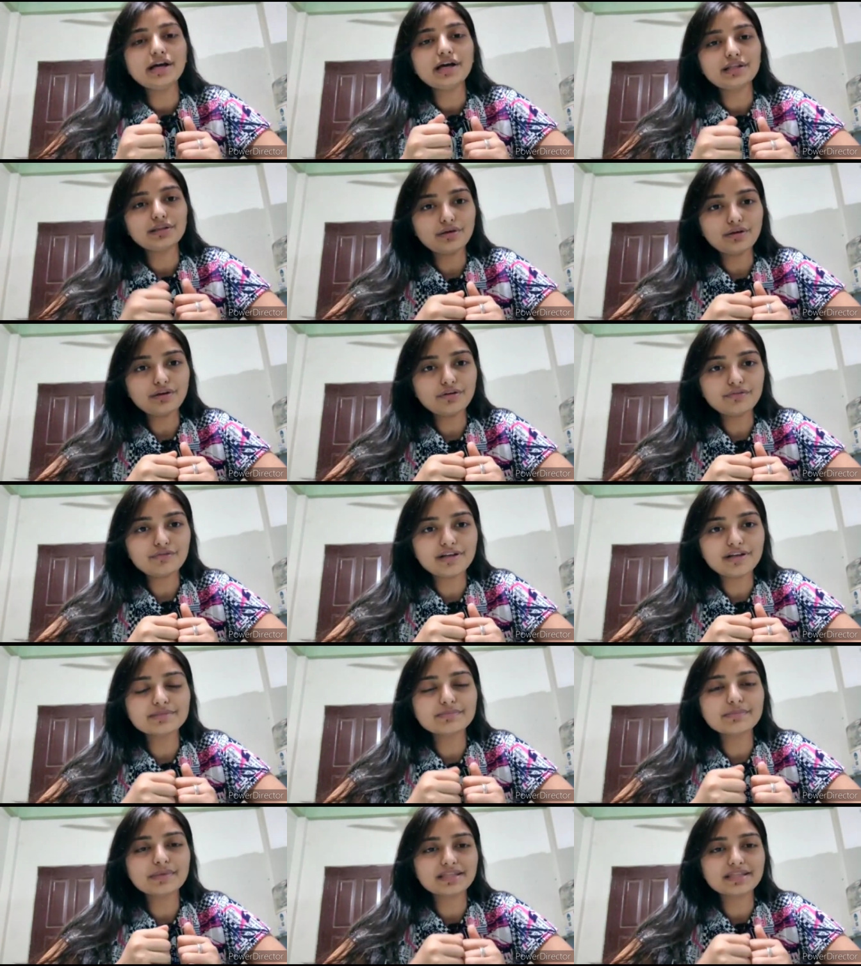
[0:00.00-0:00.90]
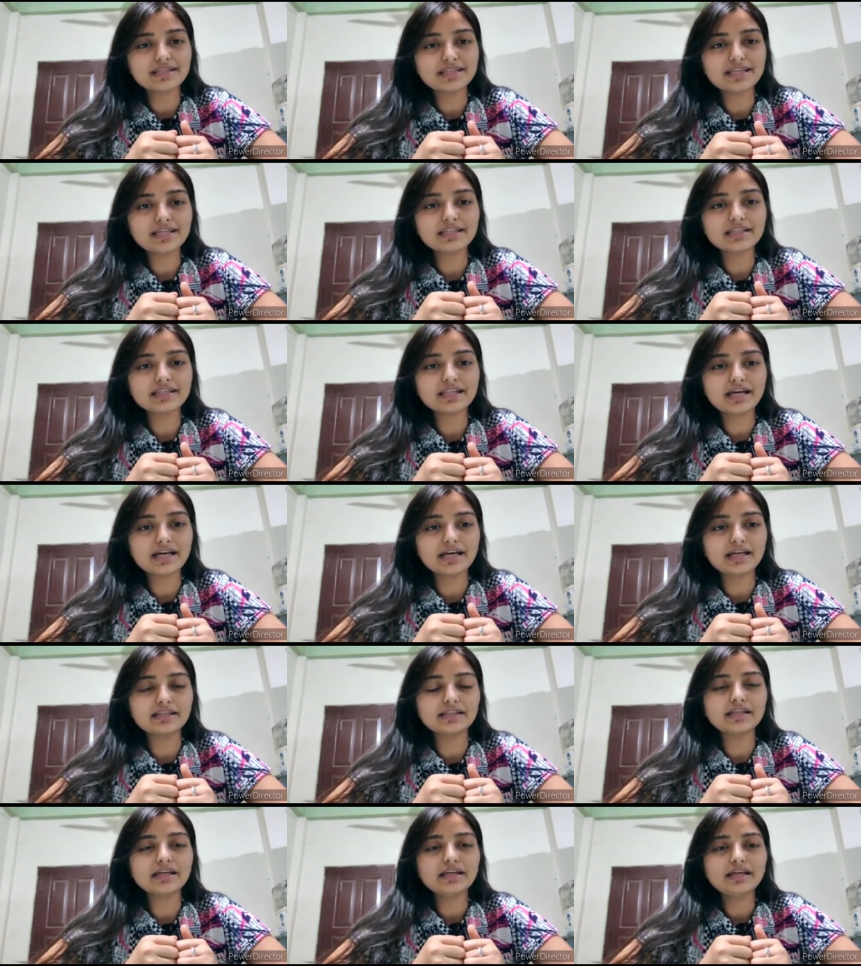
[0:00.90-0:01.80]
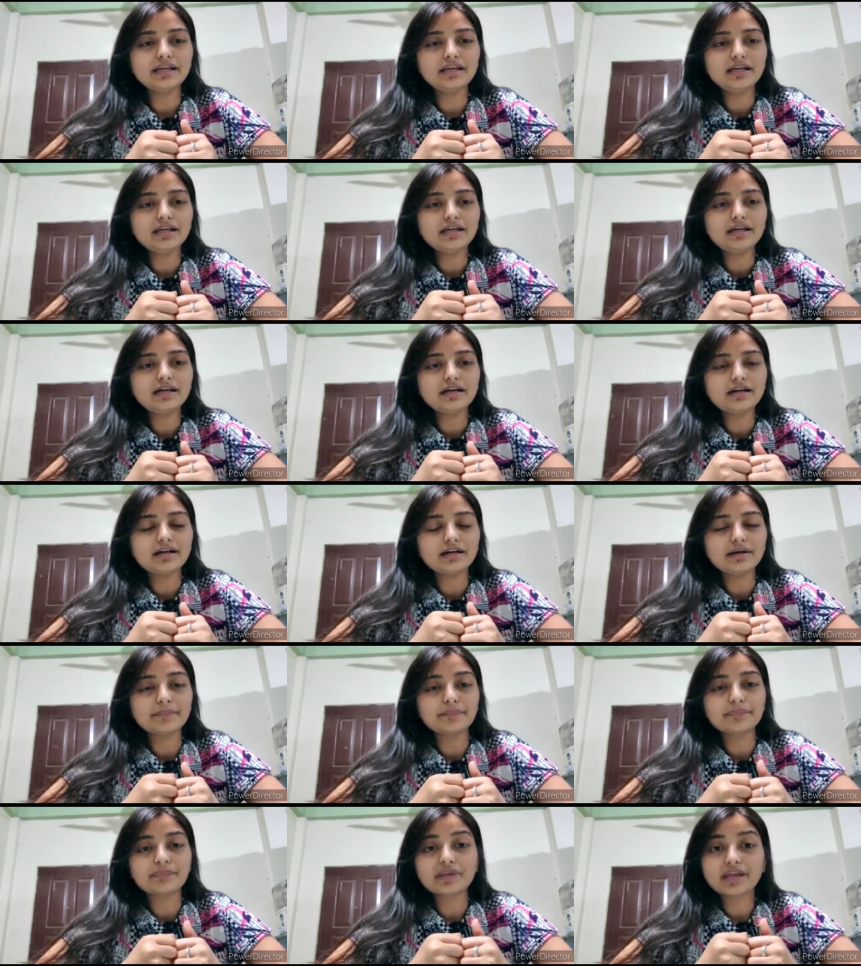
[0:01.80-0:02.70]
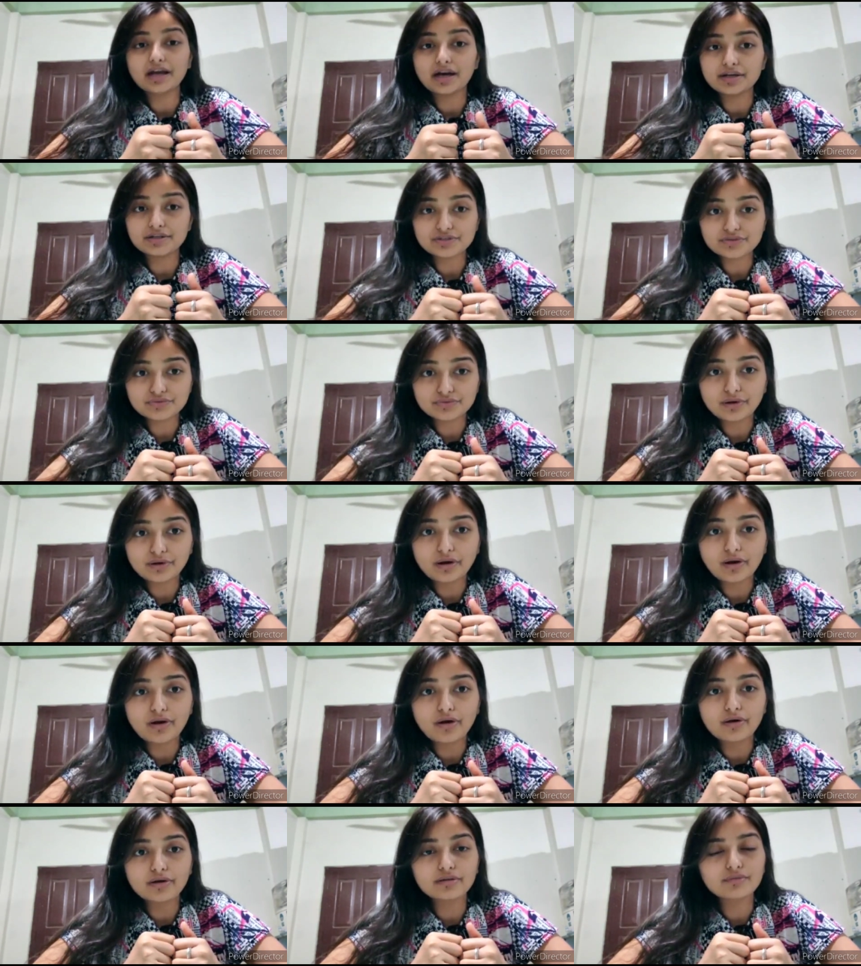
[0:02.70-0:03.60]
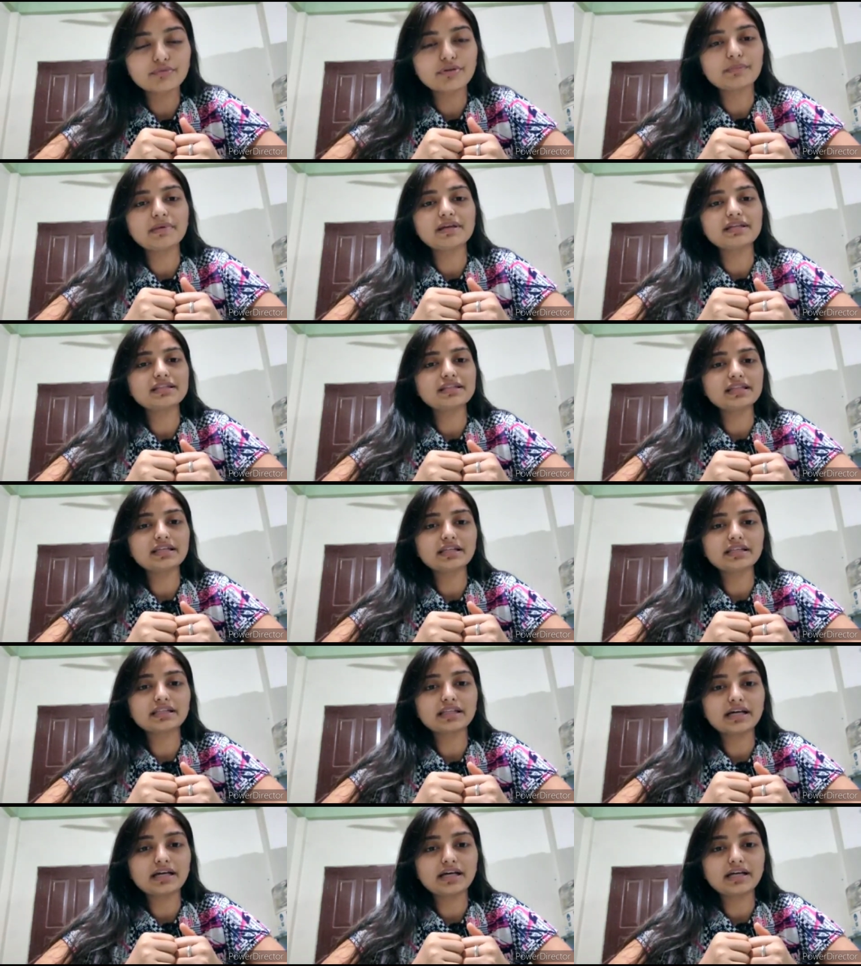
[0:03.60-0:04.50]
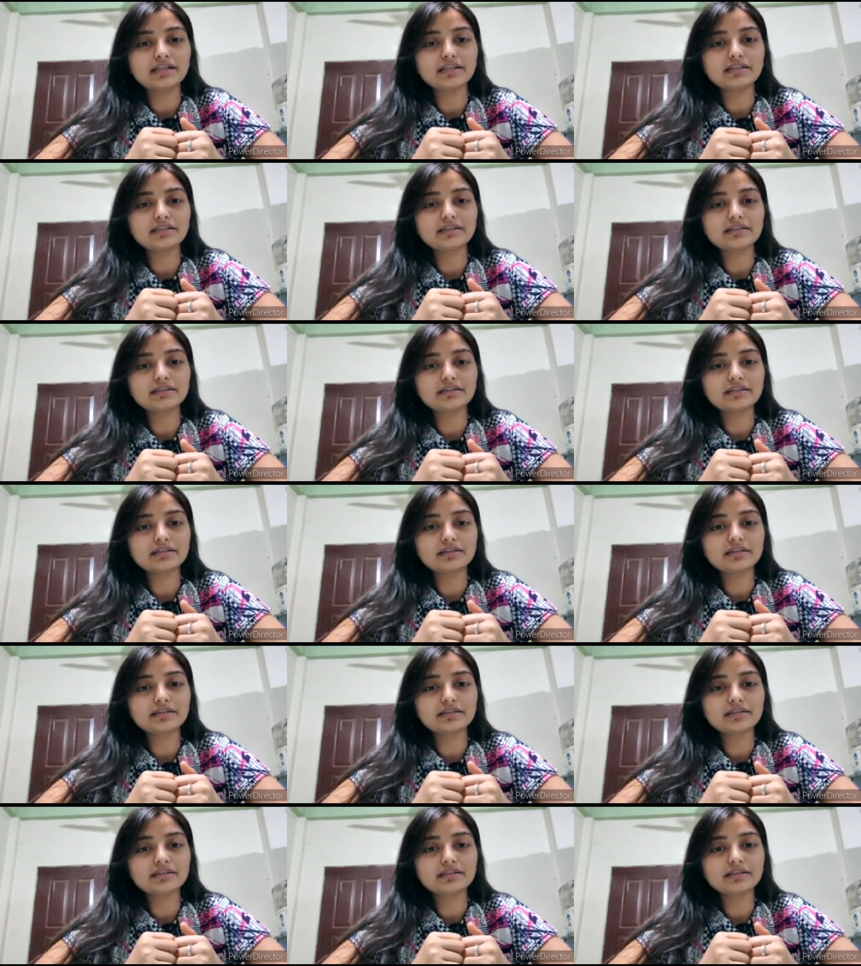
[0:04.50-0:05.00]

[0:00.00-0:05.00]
A lot of us may think that um, God is wrong. We may think that